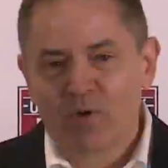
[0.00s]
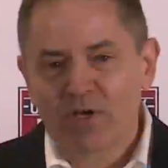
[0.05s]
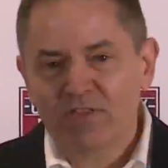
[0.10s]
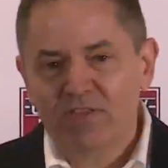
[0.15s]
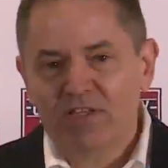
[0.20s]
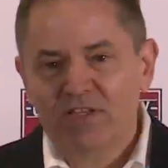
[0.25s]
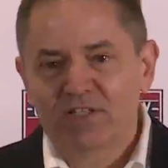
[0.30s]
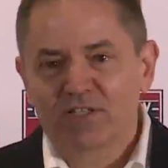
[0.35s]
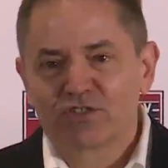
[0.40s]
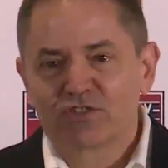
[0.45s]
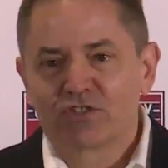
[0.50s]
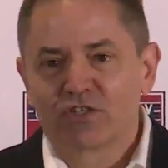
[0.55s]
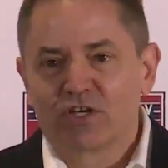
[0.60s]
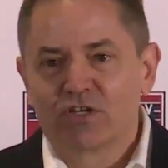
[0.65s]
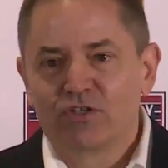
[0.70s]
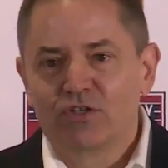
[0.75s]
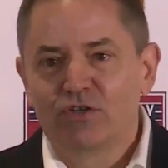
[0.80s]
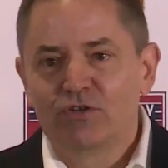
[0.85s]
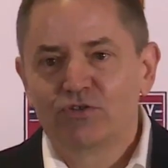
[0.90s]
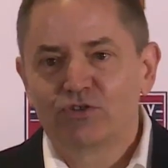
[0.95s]
And one thing that's
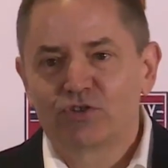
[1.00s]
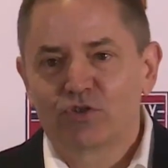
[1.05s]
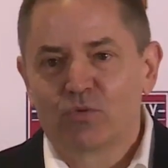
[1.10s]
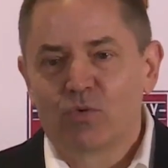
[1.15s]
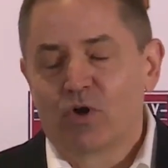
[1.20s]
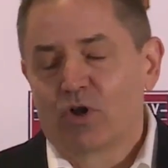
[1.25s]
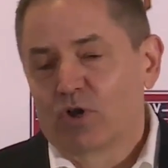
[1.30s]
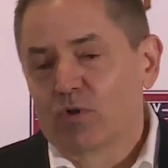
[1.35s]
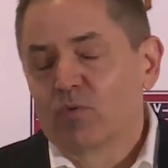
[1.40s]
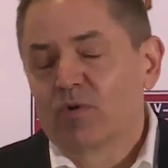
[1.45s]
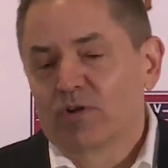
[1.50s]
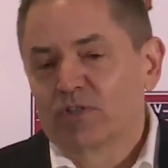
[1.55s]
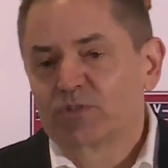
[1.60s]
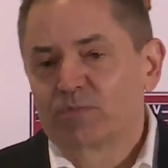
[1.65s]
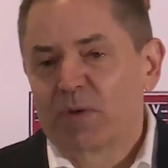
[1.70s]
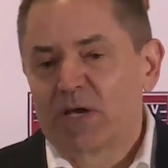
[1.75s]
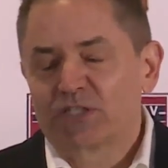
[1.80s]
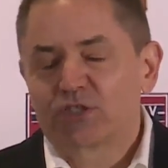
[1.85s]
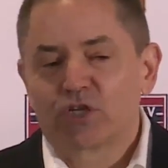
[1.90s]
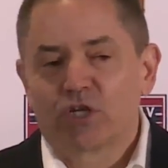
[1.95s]
unusual or
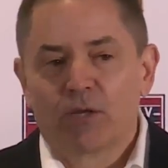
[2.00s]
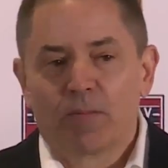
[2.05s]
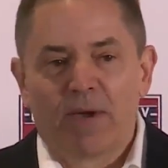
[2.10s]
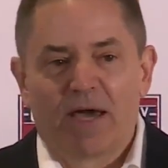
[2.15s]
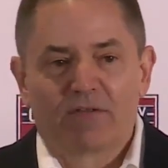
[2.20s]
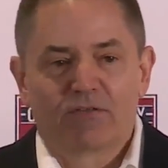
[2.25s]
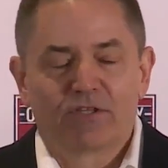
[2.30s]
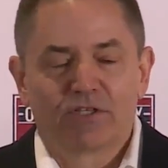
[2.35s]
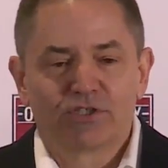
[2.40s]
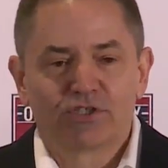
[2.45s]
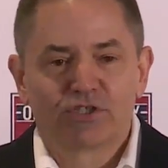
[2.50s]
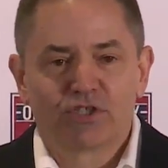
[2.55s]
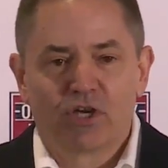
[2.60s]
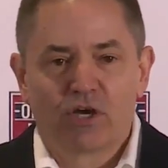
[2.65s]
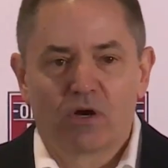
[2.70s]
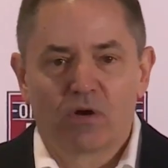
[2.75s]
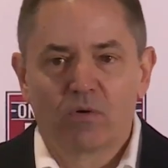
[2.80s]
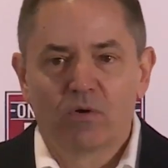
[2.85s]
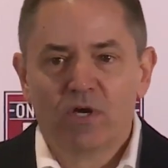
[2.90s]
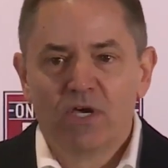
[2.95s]
special about this
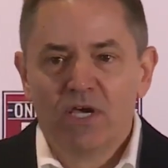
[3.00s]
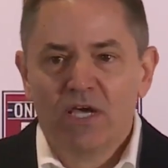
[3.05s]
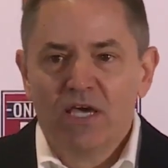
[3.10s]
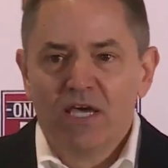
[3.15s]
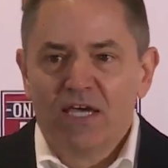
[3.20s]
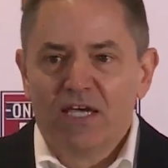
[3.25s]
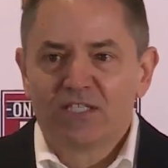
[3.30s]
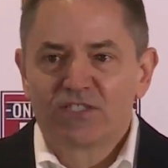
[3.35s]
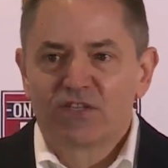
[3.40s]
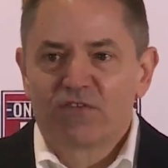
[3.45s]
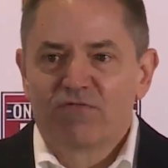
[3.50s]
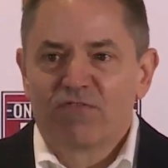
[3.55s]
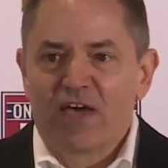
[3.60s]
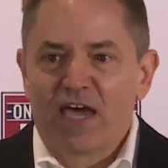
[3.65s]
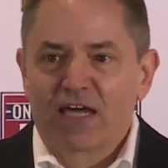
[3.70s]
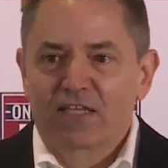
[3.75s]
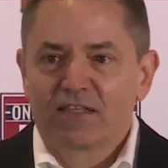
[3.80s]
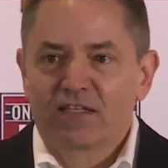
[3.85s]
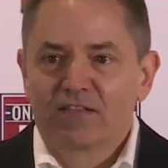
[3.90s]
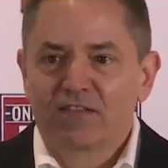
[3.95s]
show is the
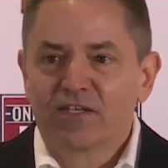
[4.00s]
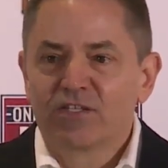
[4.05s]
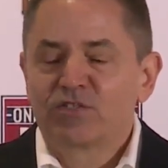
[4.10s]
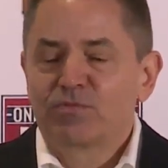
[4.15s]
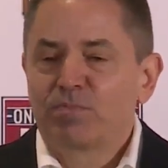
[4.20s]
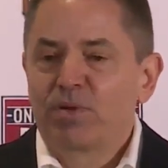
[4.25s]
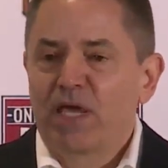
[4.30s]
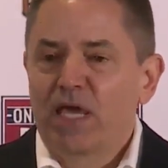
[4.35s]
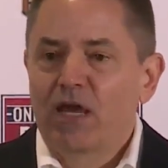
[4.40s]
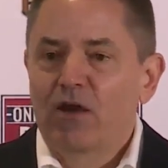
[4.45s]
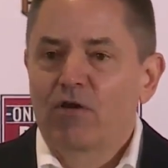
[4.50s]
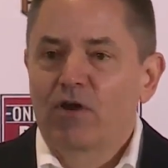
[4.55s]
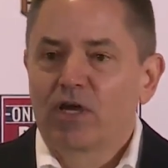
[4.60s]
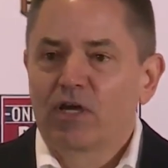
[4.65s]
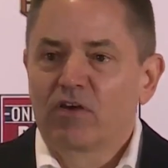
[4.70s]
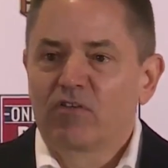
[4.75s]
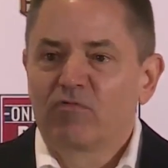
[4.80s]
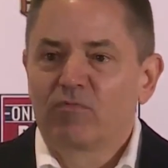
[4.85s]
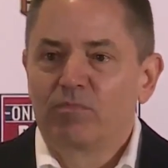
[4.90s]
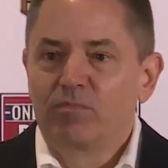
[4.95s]
fact that this
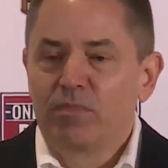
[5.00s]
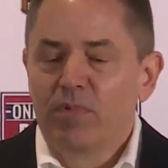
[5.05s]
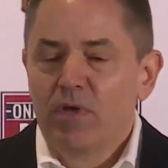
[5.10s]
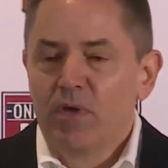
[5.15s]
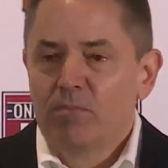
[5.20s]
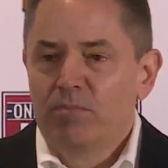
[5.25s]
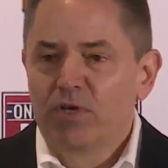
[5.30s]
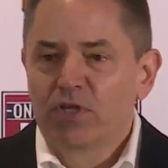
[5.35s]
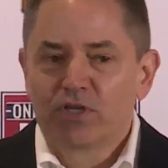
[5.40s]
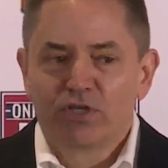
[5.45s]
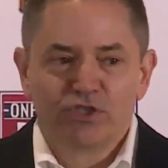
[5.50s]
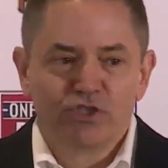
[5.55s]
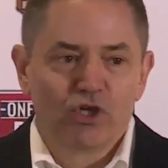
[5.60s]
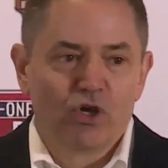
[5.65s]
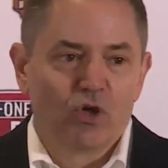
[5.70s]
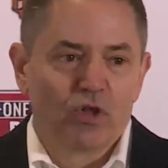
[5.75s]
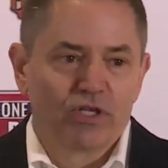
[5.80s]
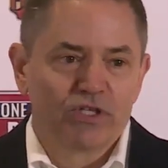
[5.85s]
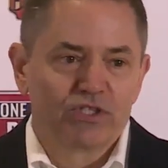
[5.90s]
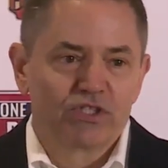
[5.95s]
pairing of Billy
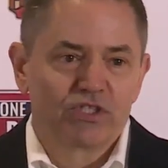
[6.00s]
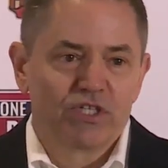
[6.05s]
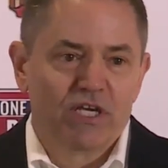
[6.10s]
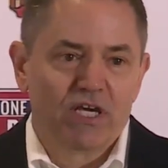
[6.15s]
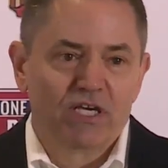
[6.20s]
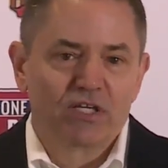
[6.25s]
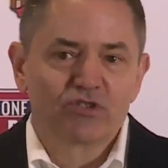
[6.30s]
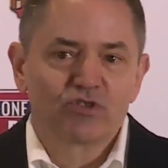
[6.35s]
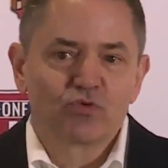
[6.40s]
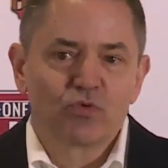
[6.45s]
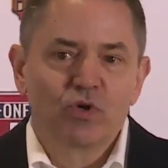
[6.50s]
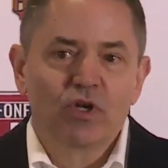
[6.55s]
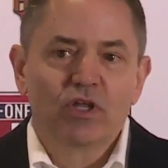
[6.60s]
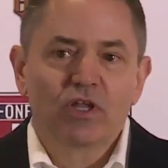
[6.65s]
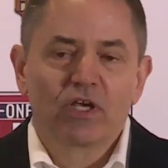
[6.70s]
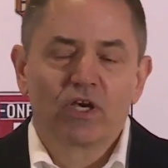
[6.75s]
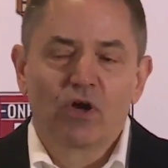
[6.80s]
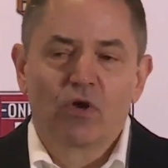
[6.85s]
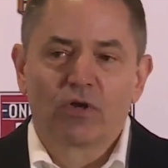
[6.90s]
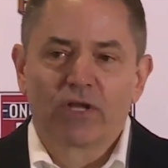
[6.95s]
Joel and Sting is
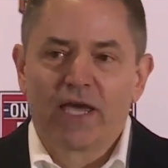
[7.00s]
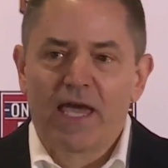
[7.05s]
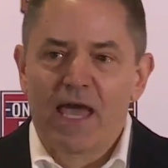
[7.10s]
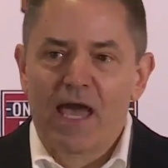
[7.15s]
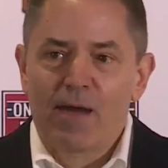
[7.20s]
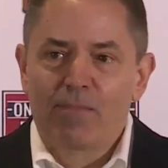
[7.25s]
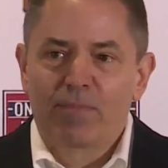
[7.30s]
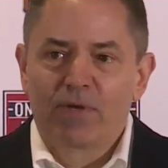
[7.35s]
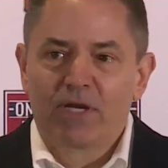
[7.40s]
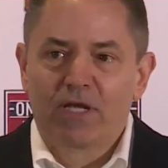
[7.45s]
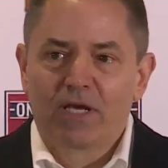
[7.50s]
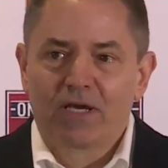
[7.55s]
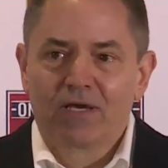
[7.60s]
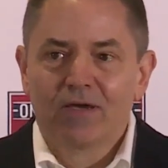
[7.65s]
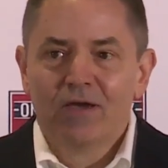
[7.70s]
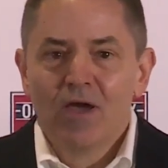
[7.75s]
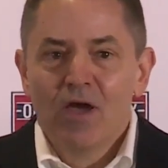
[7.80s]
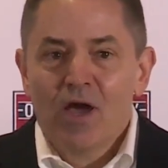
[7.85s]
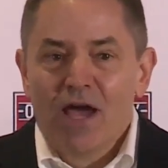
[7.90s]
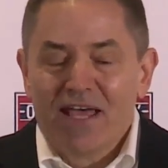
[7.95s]
really only
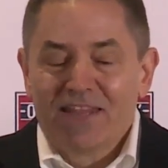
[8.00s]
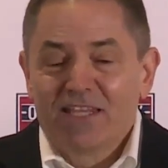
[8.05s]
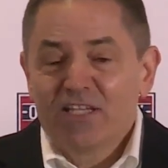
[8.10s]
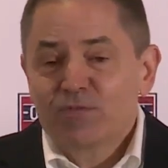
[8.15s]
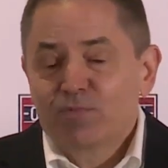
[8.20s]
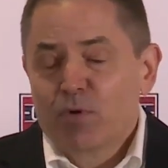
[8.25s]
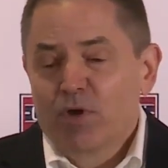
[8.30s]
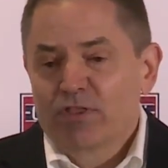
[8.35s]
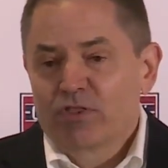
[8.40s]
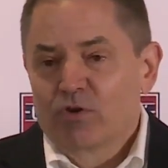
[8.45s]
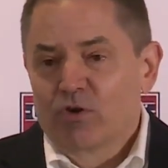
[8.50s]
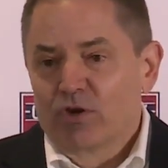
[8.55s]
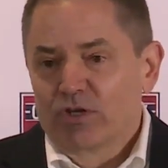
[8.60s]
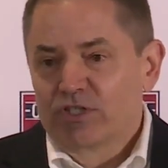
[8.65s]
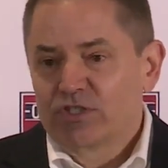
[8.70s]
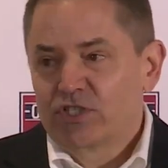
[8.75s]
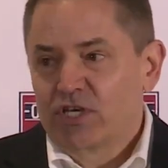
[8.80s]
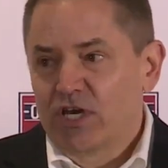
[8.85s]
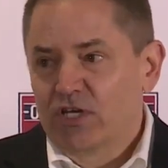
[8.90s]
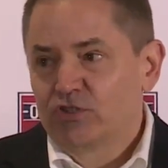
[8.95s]
happening. At this point, they're
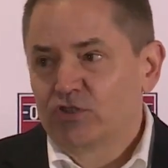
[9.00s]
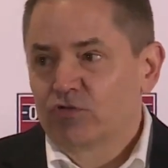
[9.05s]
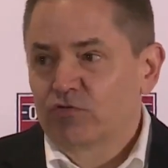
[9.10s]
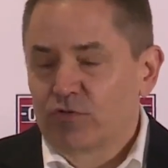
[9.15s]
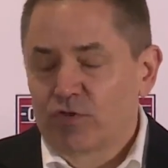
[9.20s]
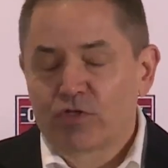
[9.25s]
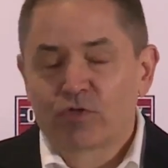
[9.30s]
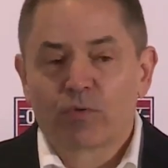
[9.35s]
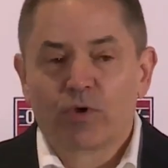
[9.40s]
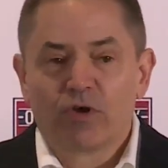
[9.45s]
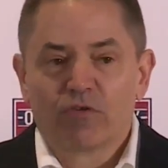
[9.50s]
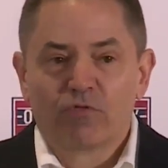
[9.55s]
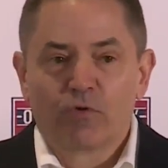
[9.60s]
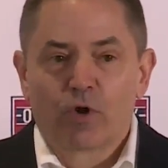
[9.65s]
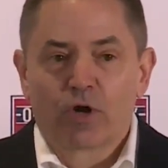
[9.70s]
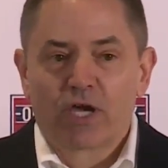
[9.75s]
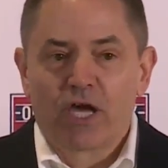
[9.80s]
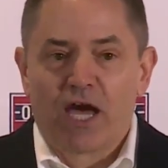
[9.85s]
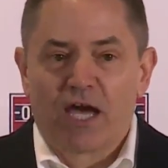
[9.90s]
only scheduled for three or four